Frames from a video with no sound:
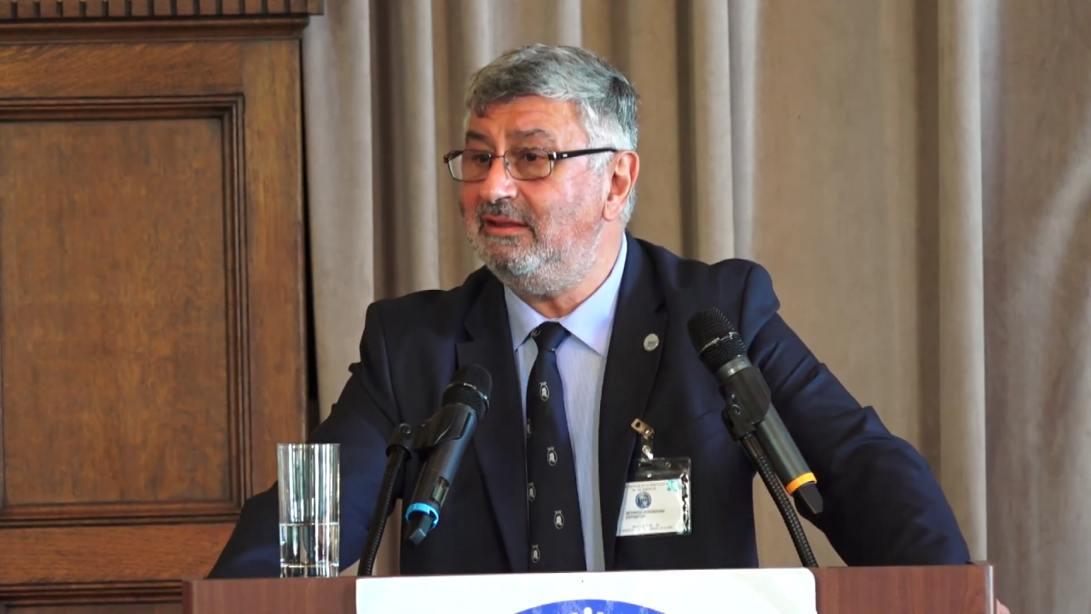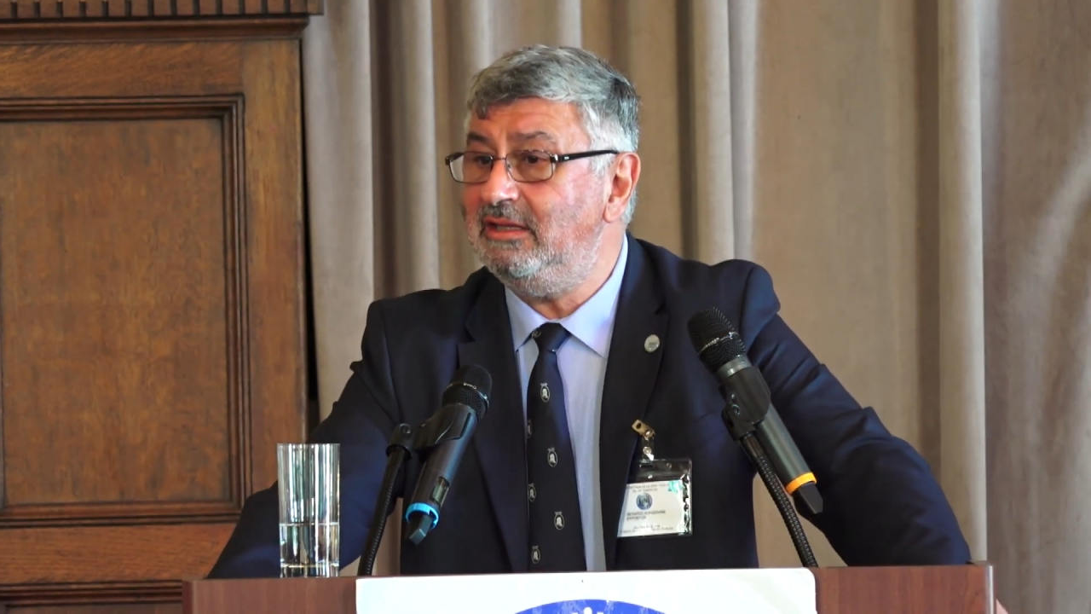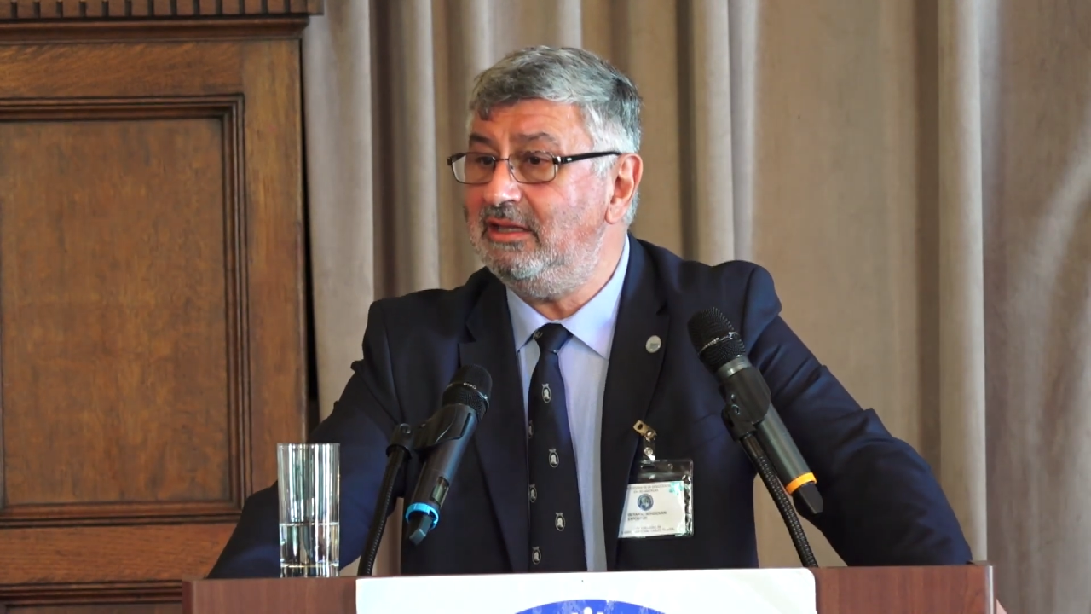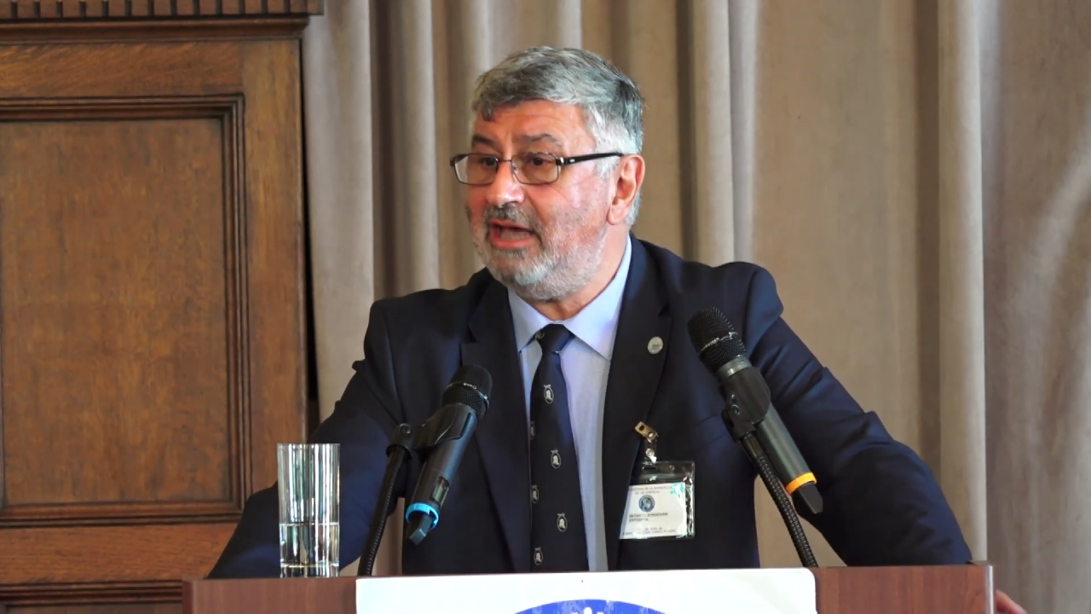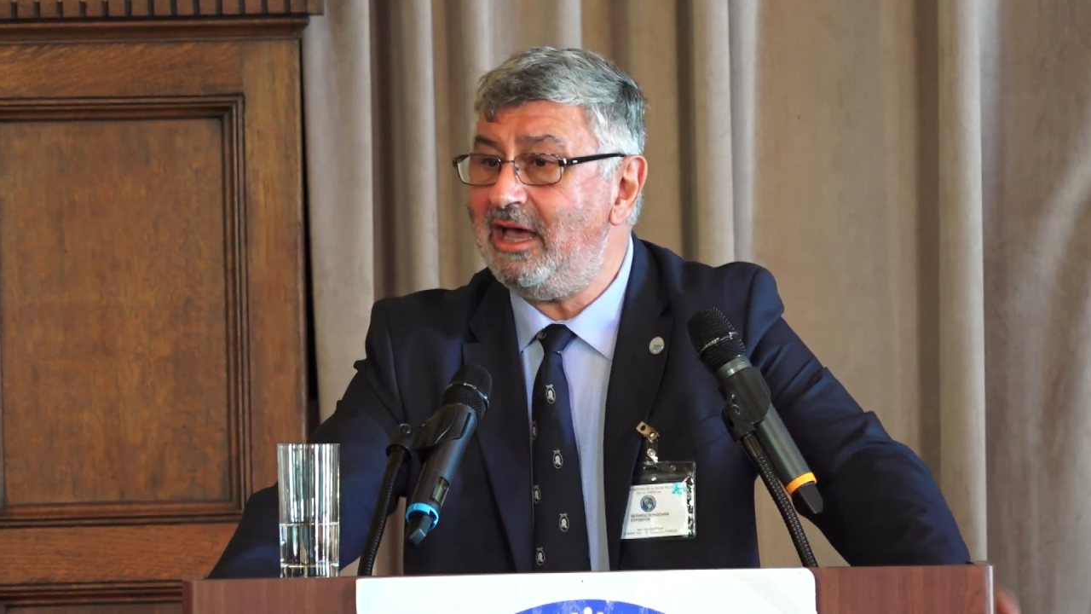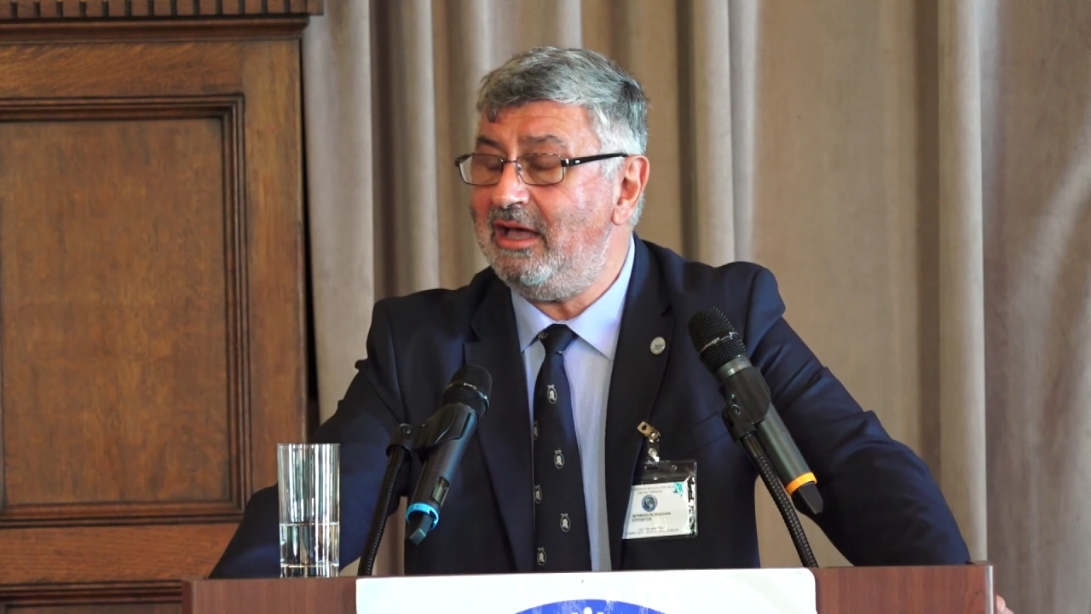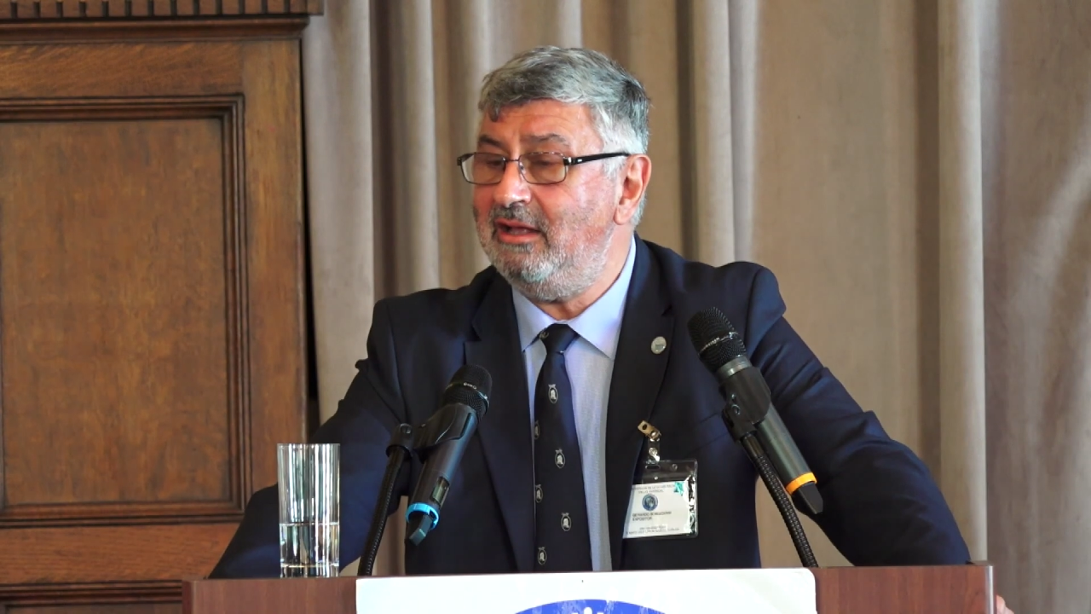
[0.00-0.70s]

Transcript: to